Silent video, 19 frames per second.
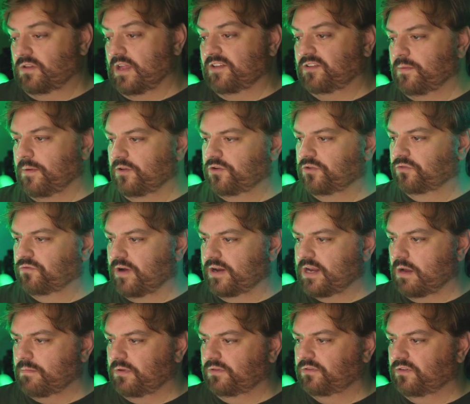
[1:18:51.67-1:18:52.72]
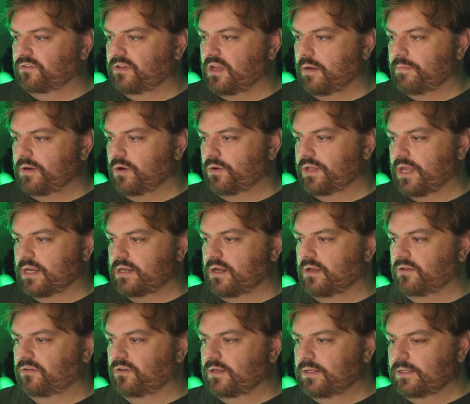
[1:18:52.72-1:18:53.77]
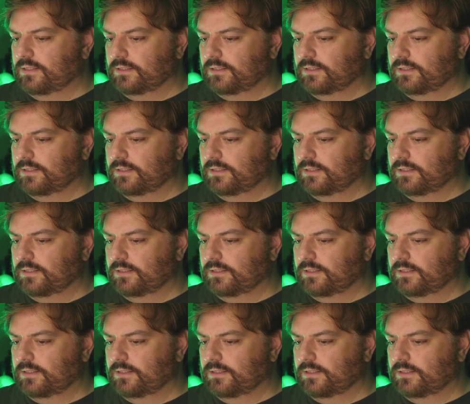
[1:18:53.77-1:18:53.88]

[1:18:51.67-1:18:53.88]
Nice to be able to just write down Misty Step and know what that does.